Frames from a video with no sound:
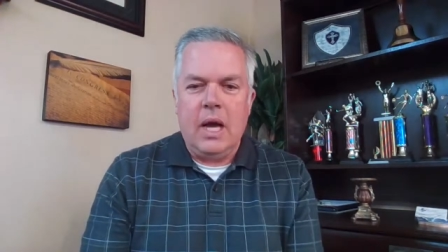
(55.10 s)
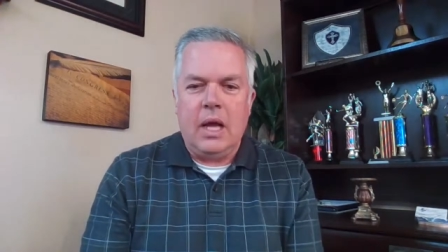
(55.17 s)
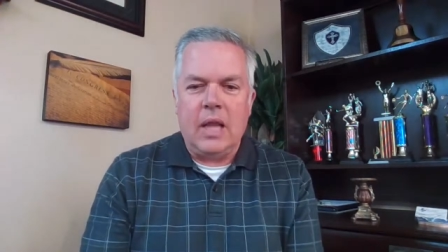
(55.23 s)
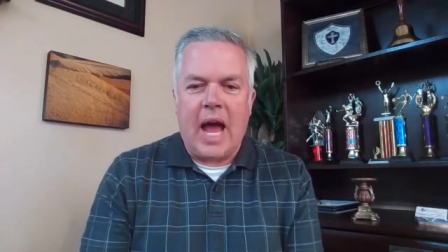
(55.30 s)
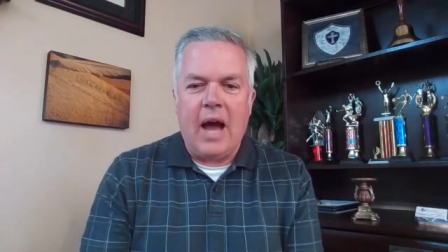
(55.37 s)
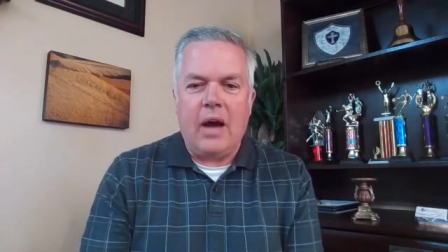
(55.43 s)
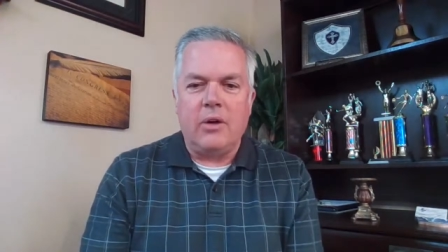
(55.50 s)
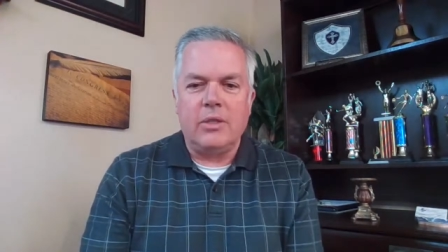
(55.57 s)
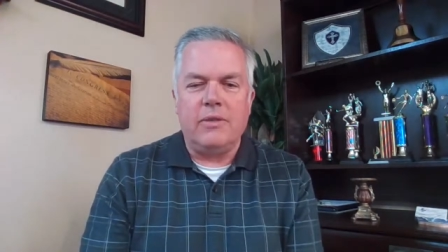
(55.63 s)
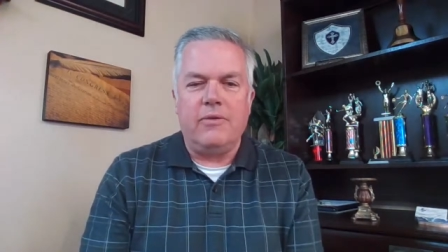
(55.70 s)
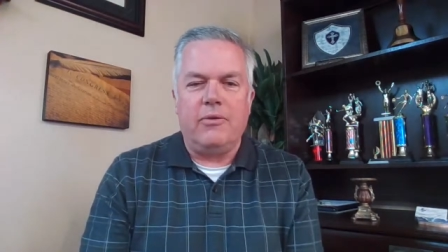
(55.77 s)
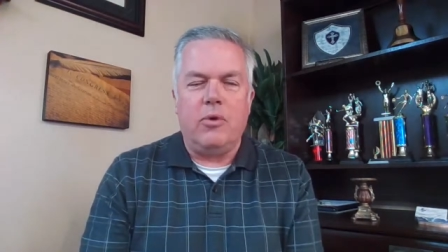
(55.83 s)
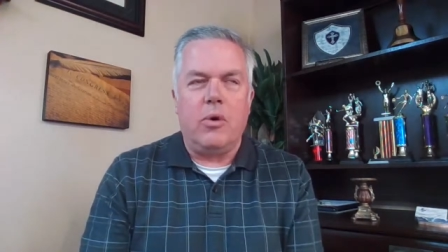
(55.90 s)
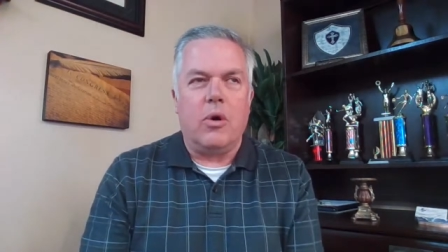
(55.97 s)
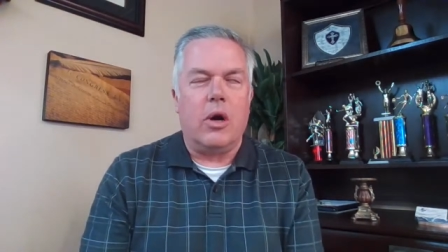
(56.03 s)
allows
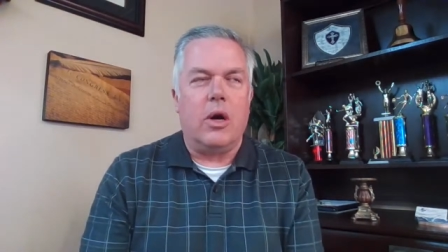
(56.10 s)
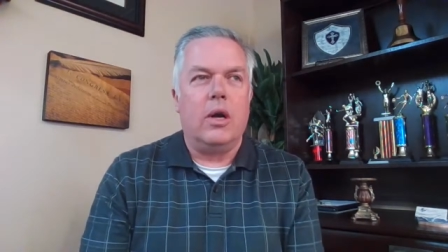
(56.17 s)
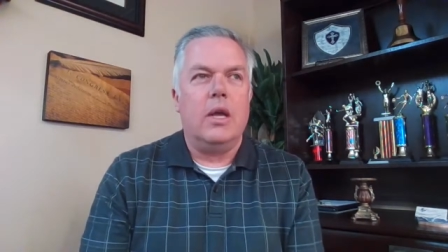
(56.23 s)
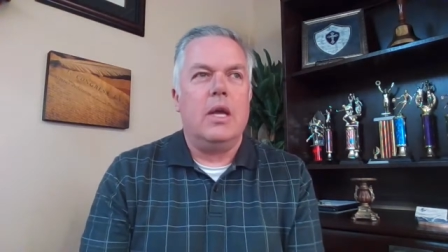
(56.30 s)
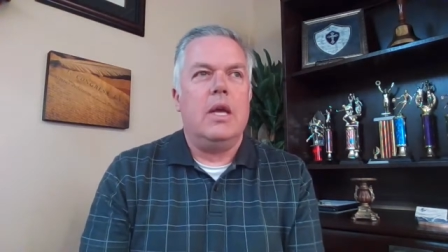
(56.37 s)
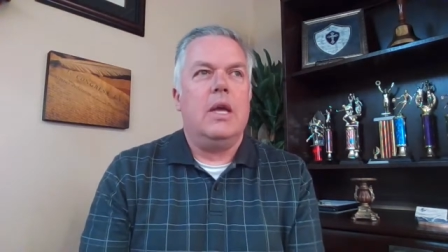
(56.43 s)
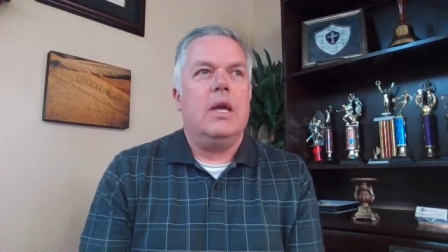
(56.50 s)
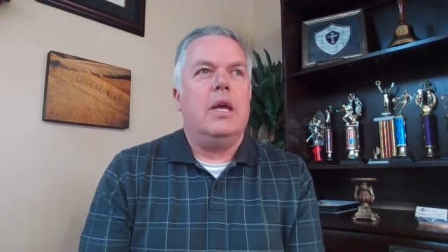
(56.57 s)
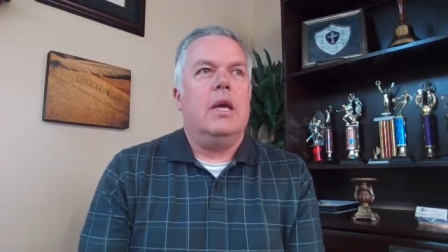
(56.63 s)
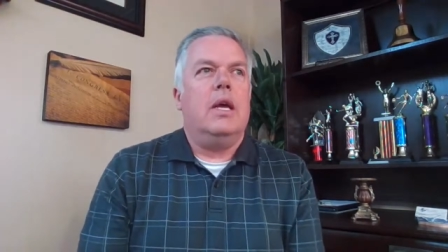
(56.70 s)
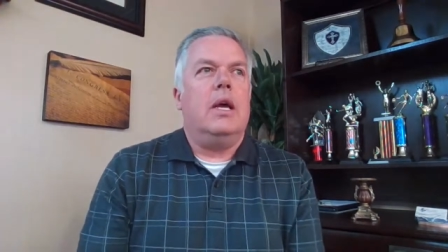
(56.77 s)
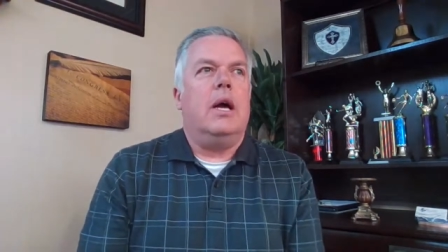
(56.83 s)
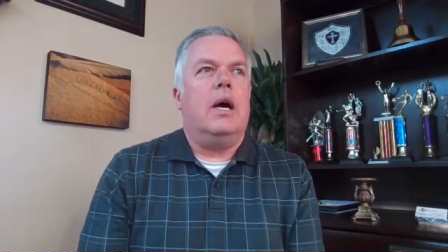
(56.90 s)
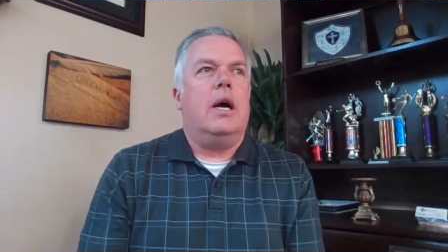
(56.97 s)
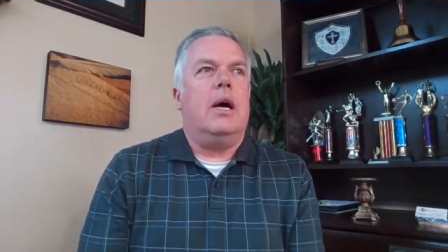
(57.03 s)
for
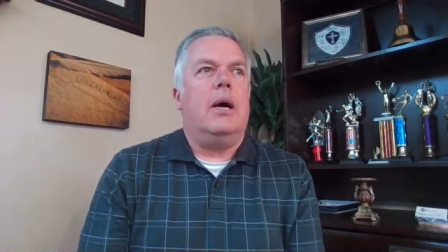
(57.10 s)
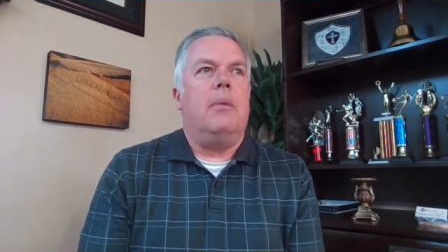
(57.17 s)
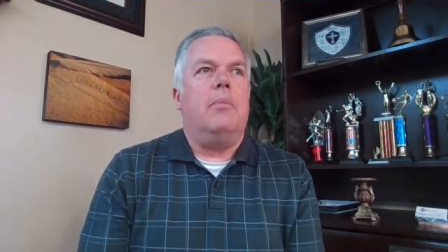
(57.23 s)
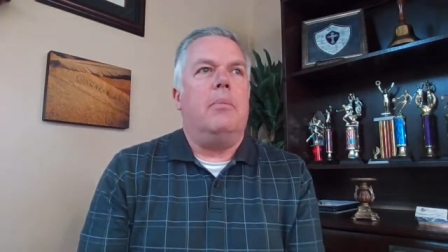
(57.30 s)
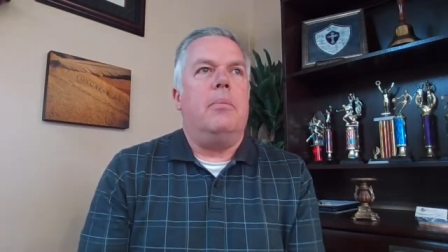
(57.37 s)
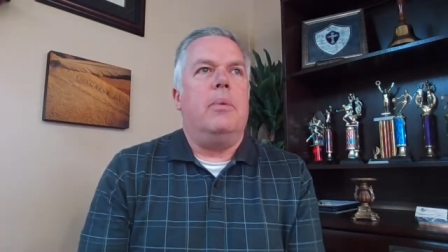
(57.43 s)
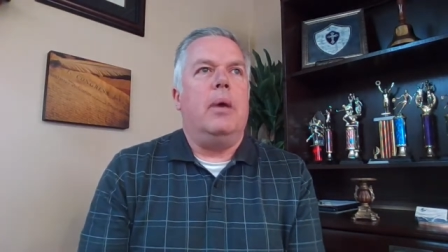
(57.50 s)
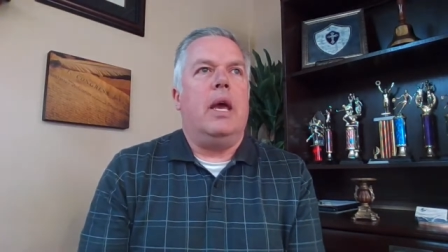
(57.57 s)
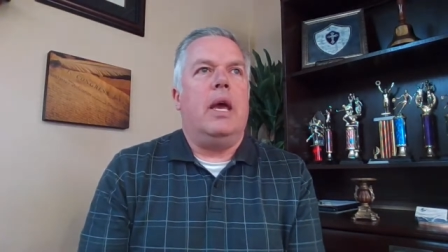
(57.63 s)
um,